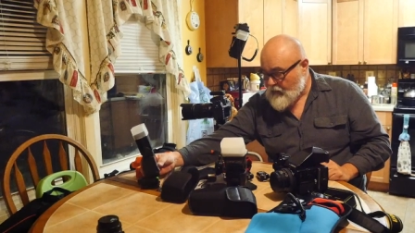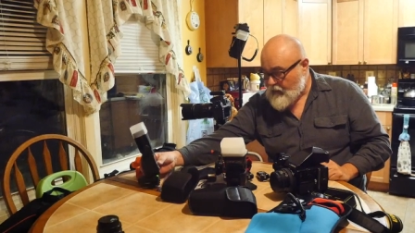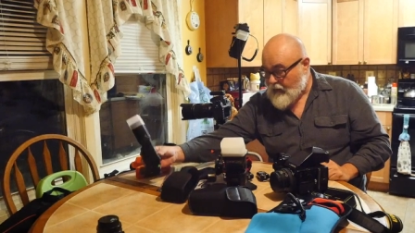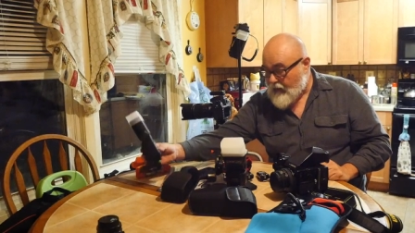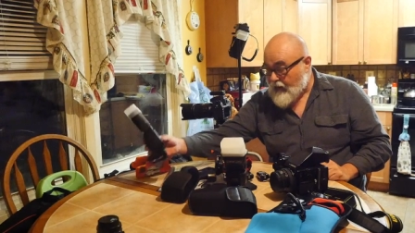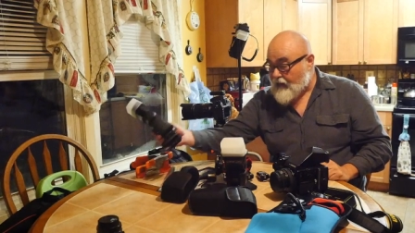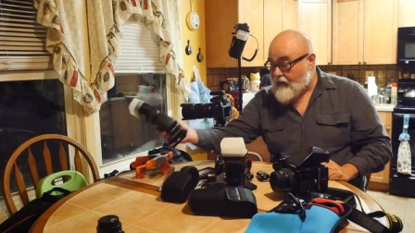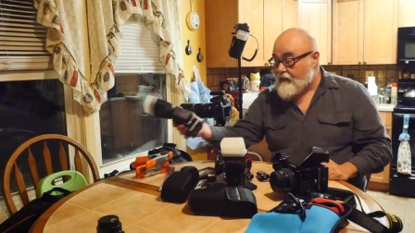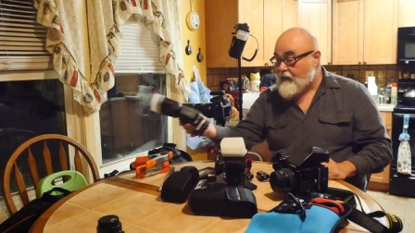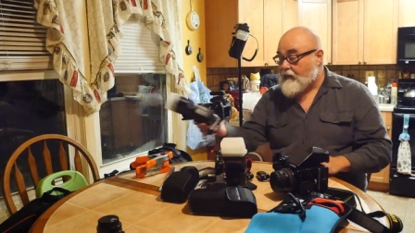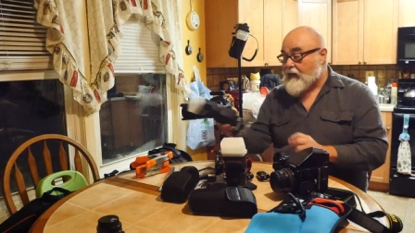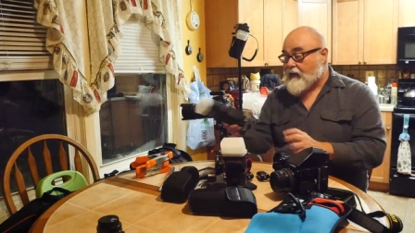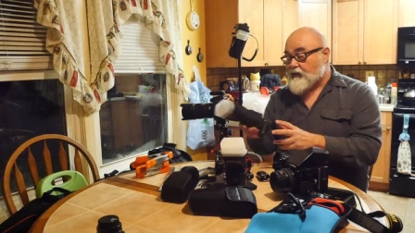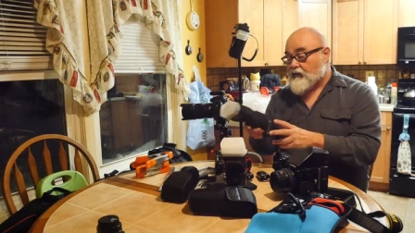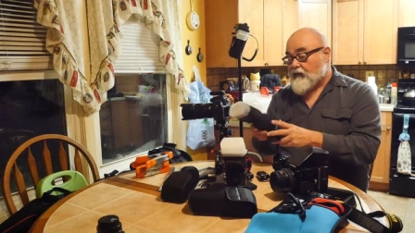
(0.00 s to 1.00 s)
And let me
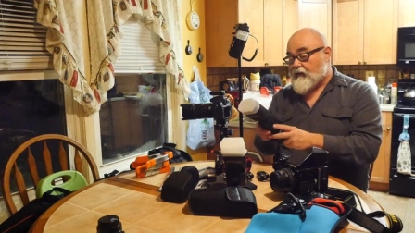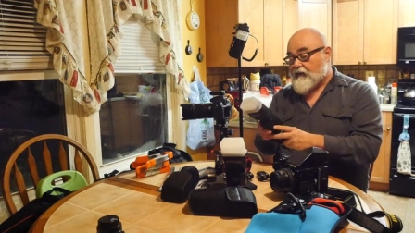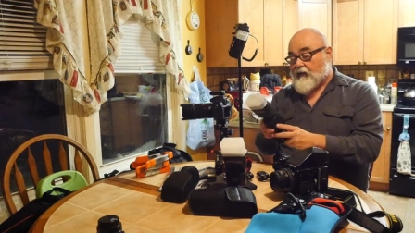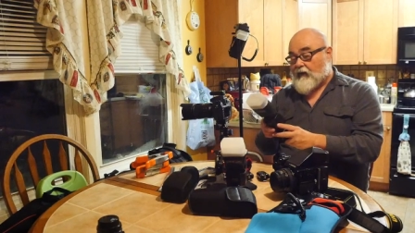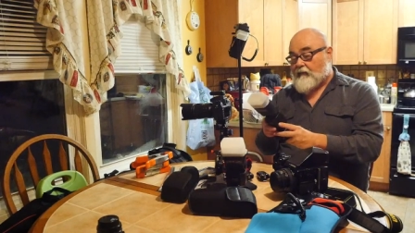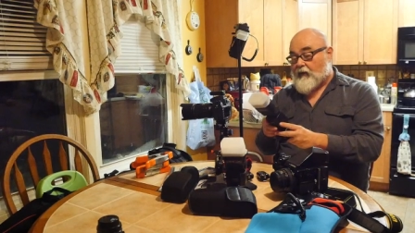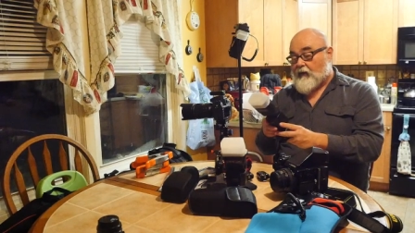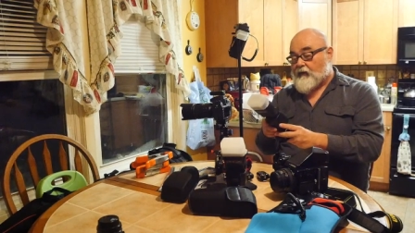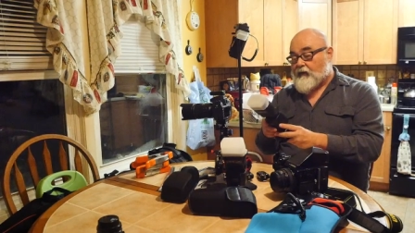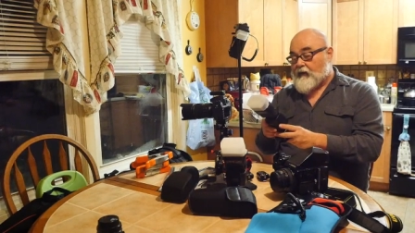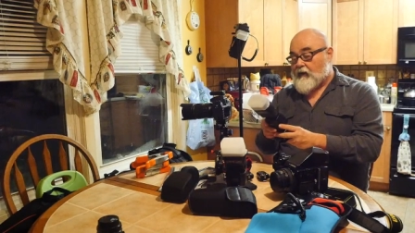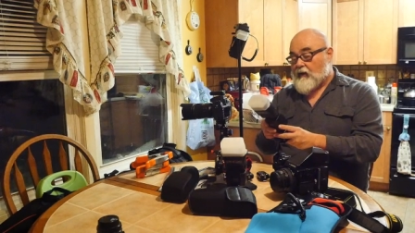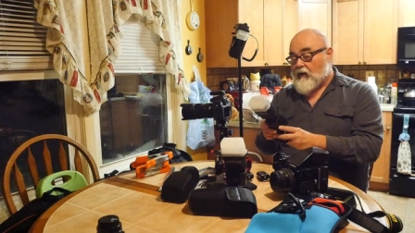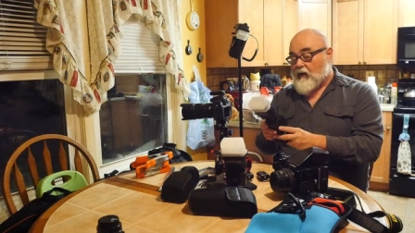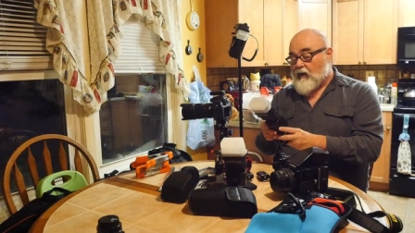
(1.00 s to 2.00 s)
make sure that they're both
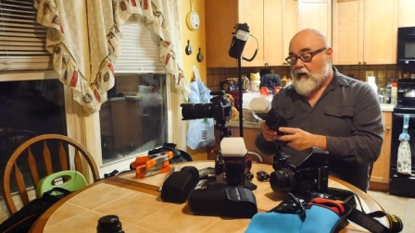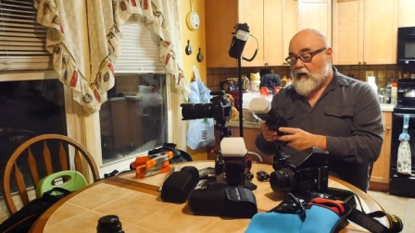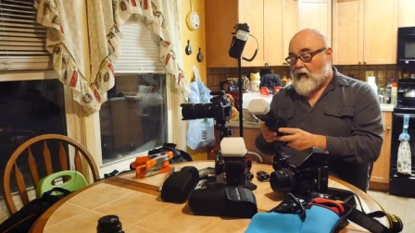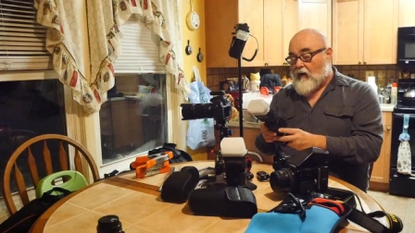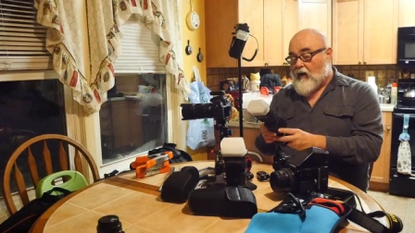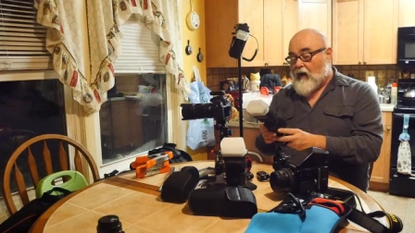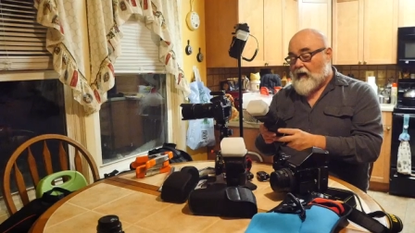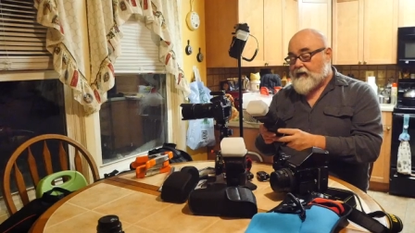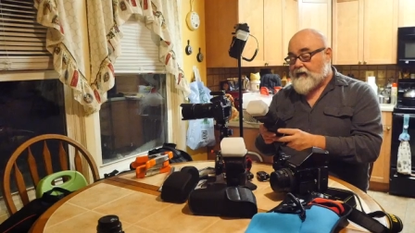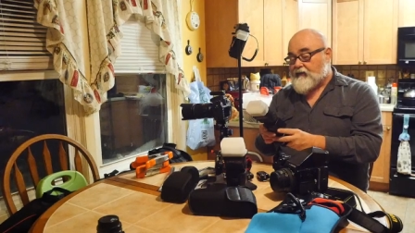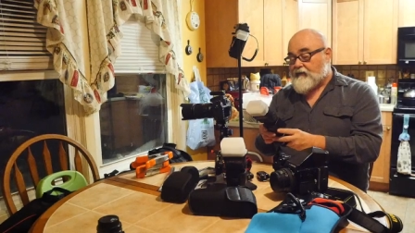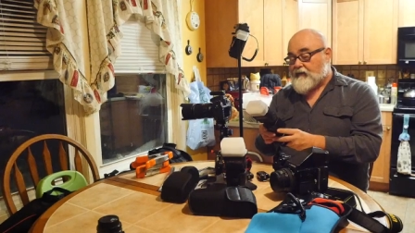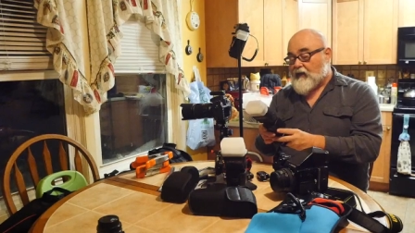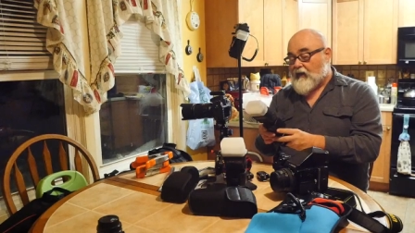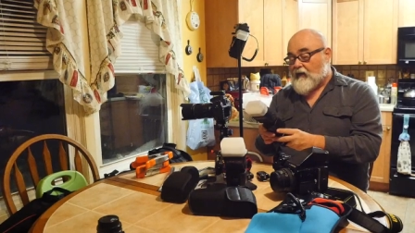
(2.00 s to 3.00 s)
on. This
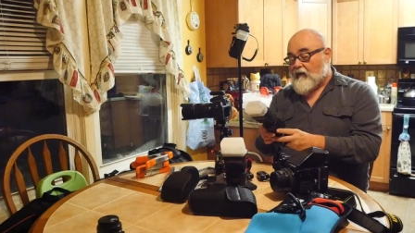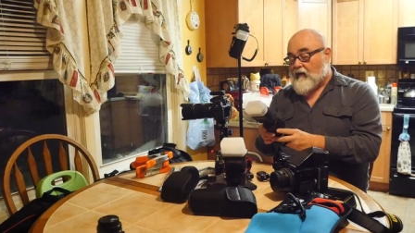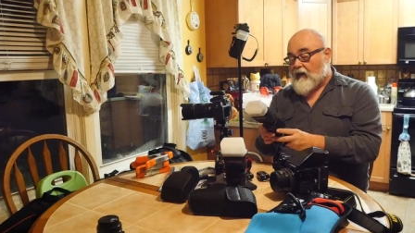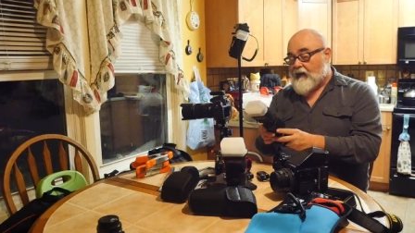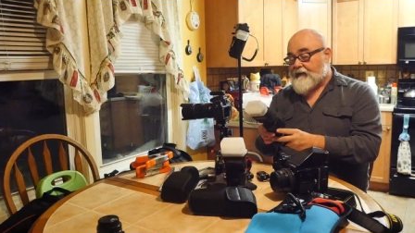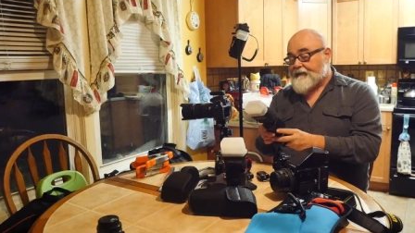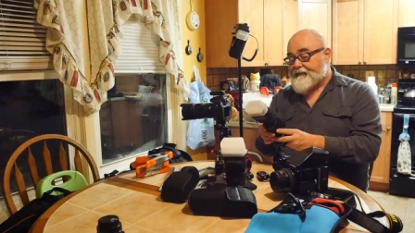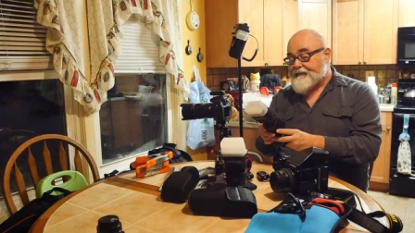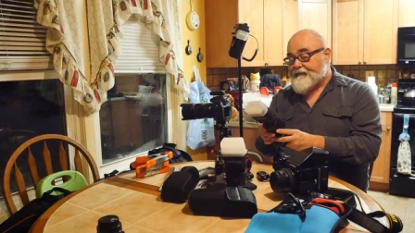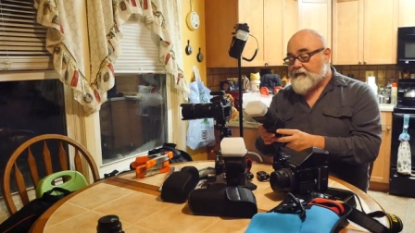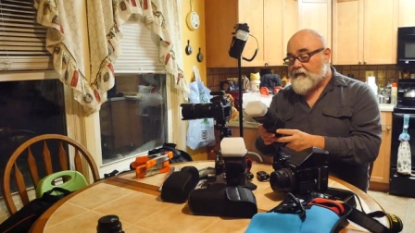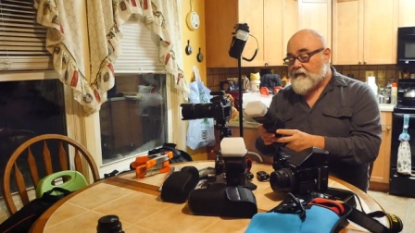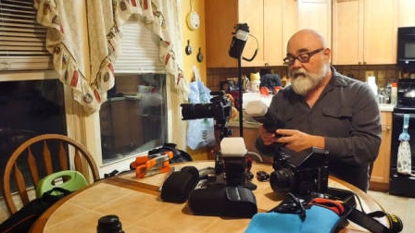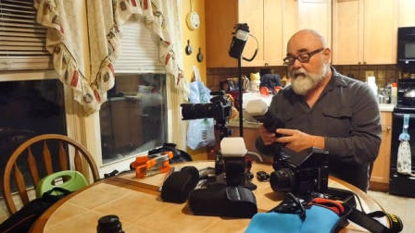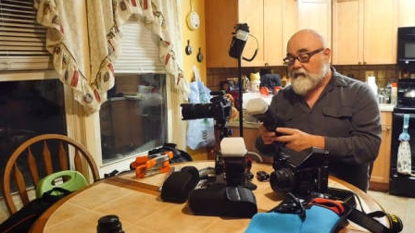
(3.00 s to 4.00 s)
one's not on.
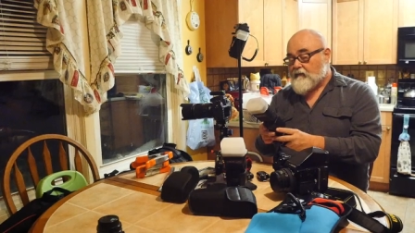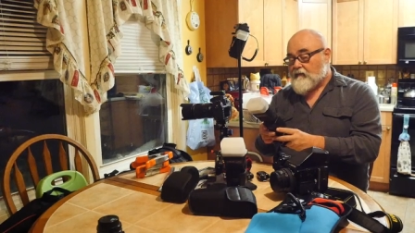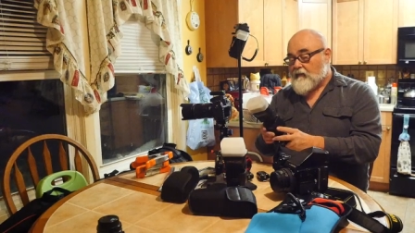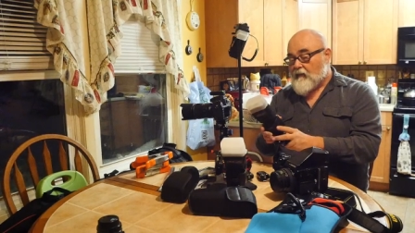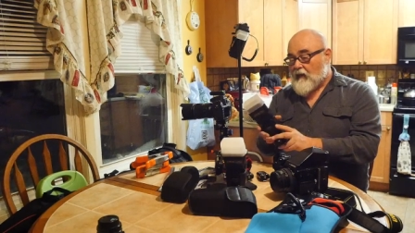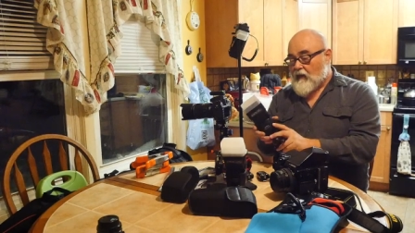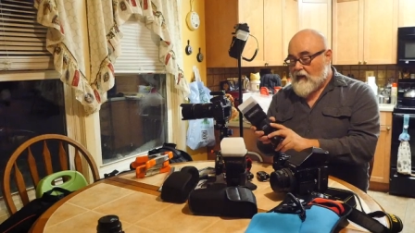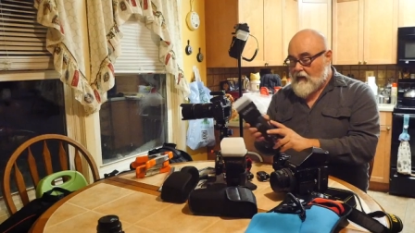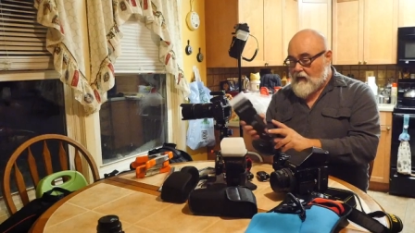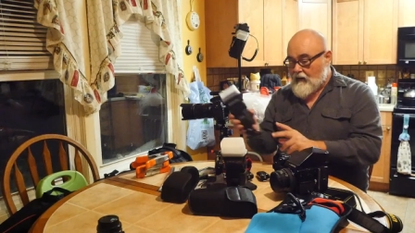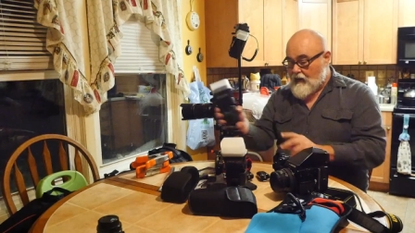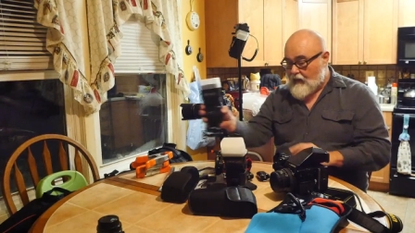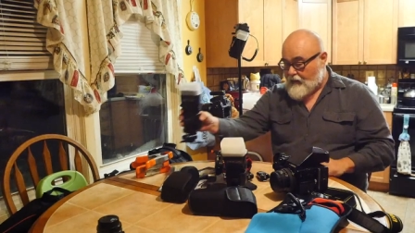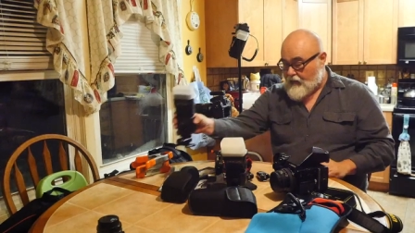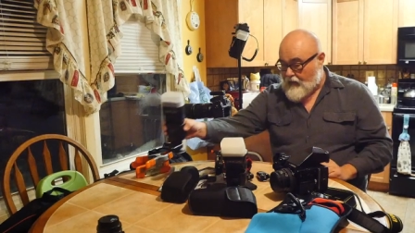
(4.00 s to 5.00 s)

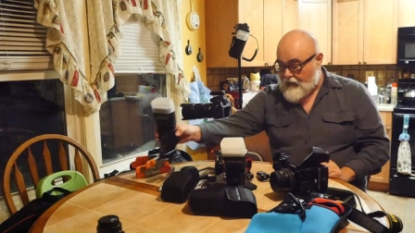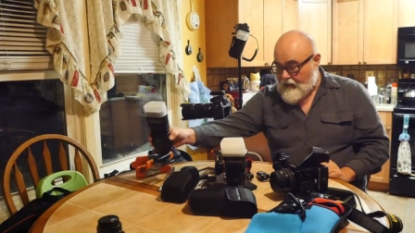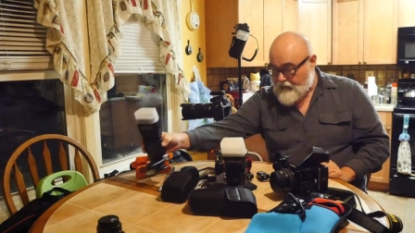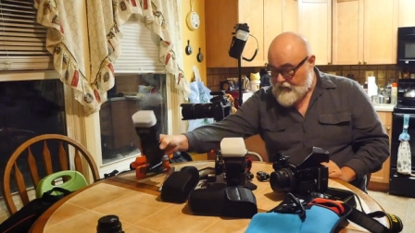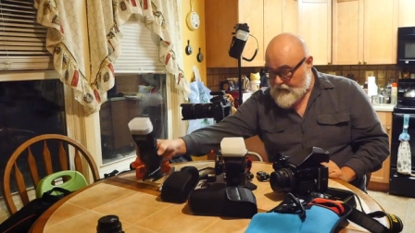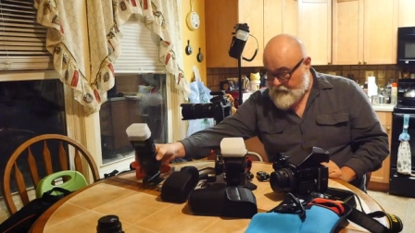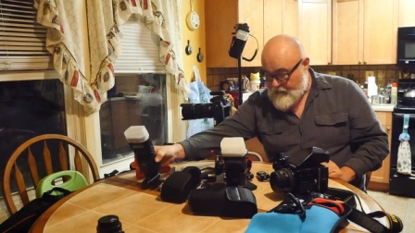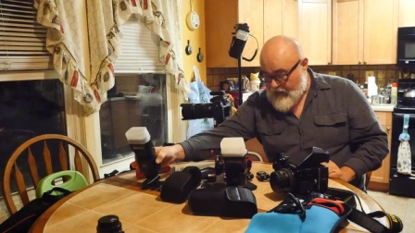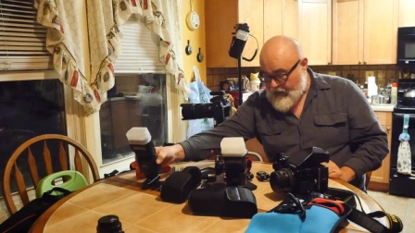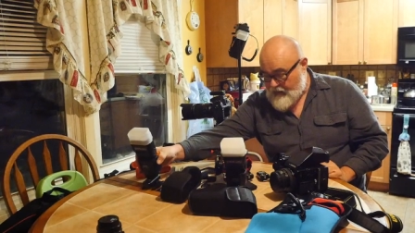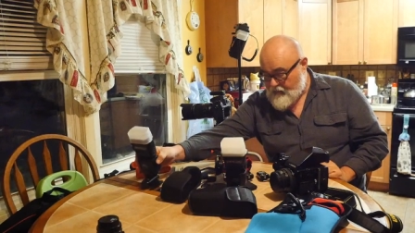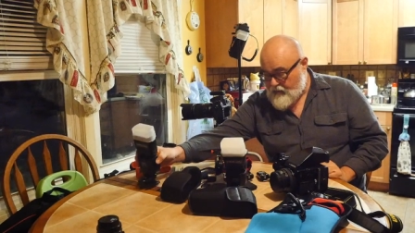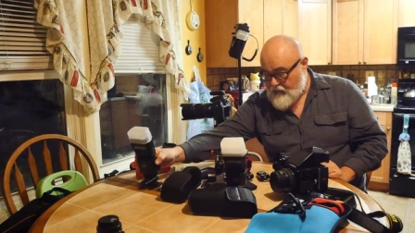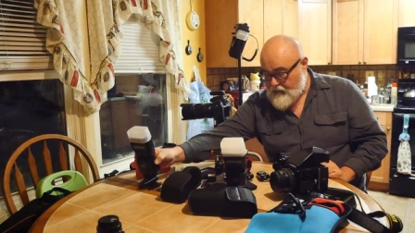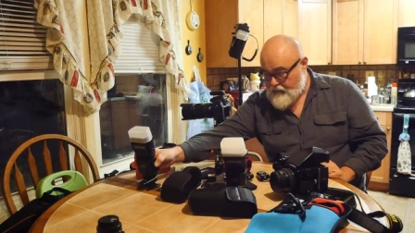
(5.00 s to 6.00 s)
There we go. That one's in
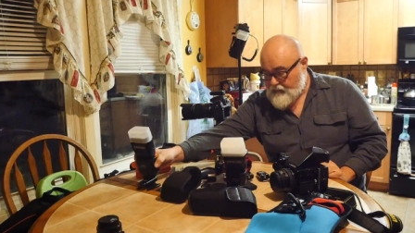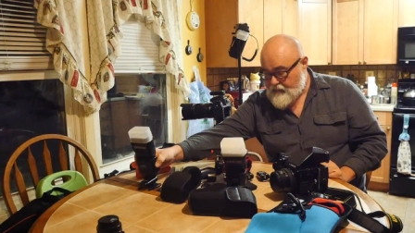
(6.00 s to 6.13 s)
manual.